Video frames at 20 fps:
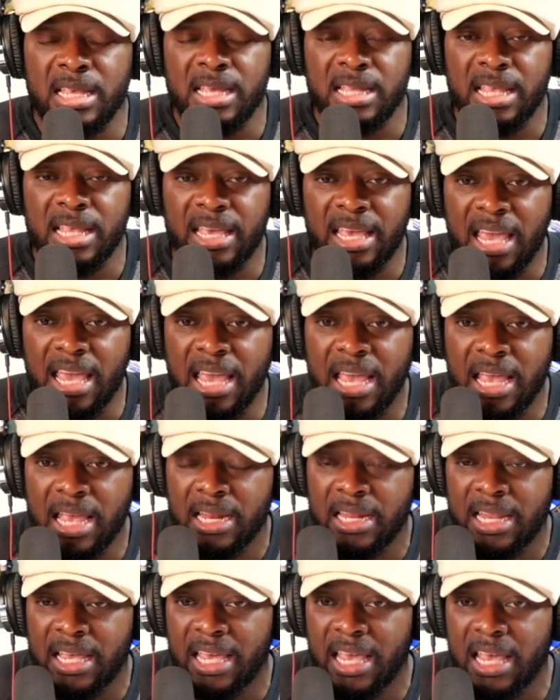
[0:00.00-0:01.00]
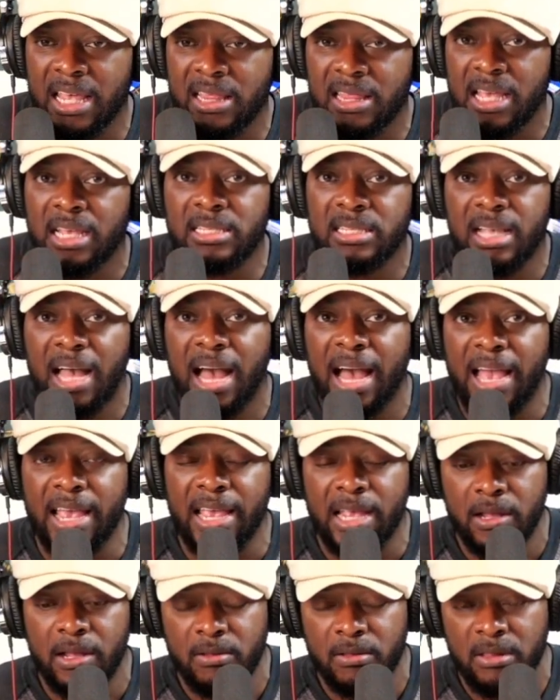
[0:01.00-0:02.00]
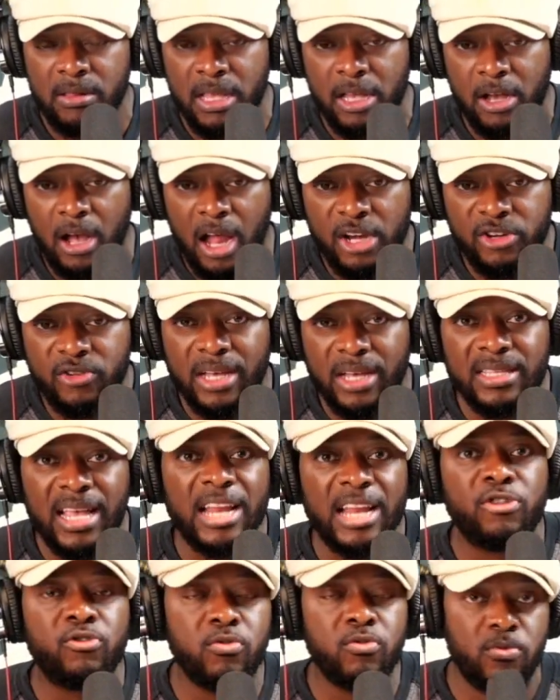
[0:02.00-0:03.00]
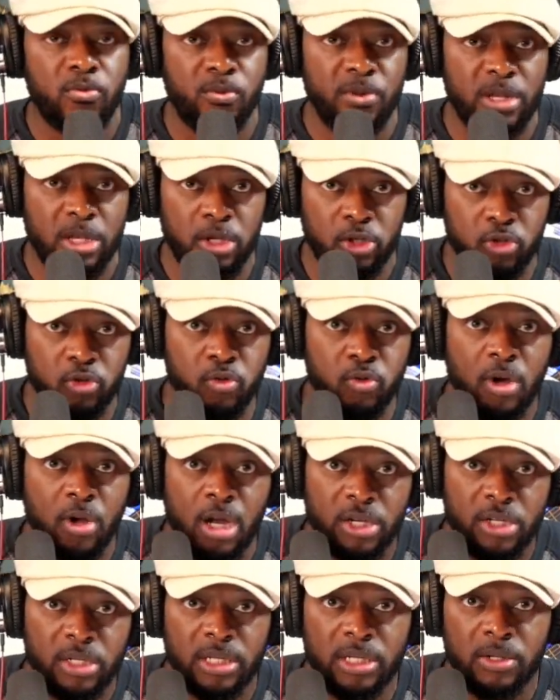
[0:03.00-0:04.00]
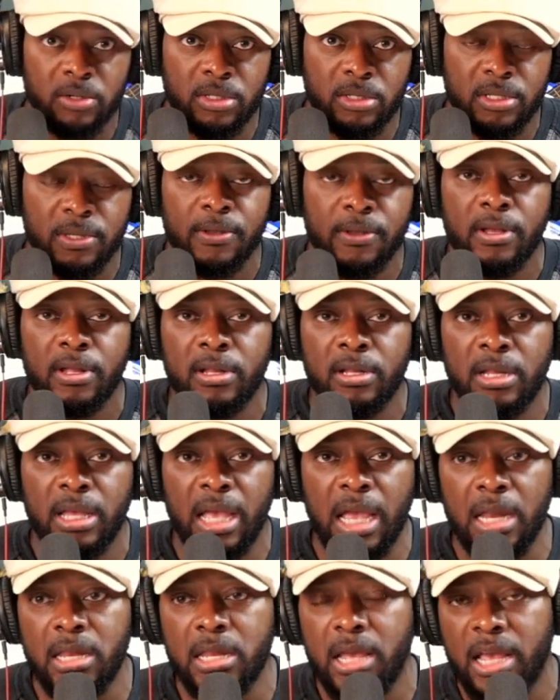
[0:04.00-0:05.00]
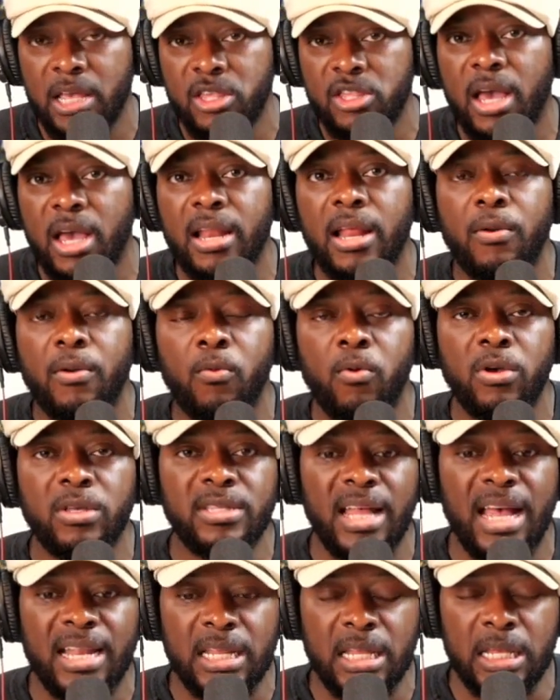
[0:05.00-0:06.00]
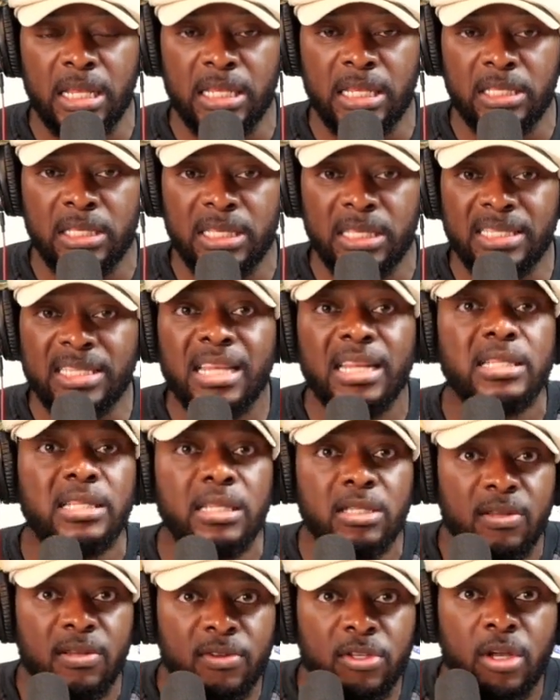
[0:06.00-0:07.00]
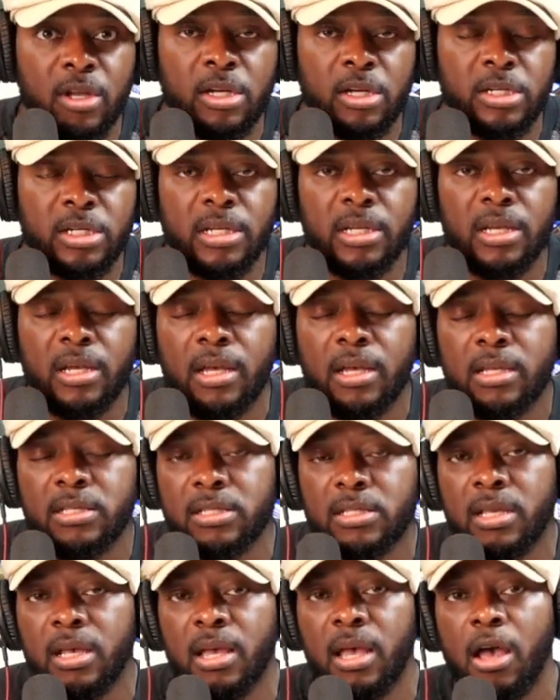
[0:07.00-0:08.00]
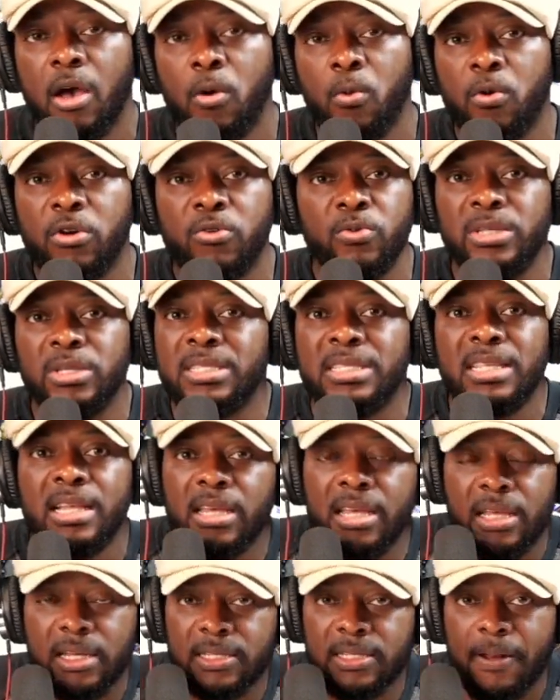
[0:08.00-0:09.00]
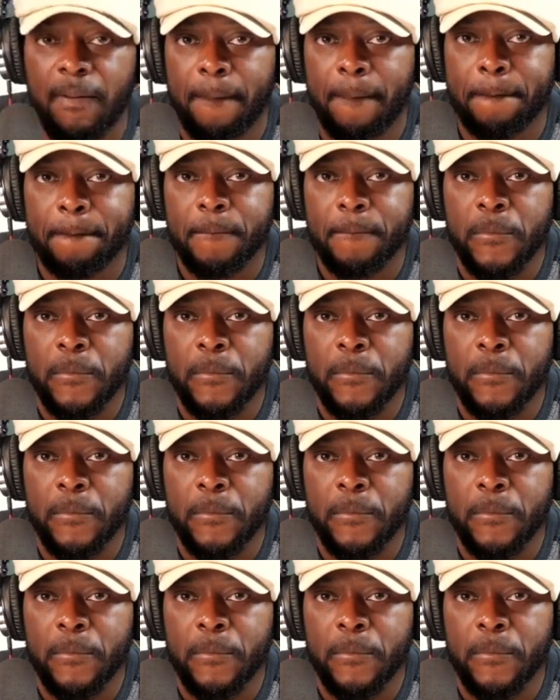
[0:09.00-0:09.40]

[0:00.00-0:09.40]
the key things the contrast I drew with these two countries, India and China, was that the citizens of these countries were resilient.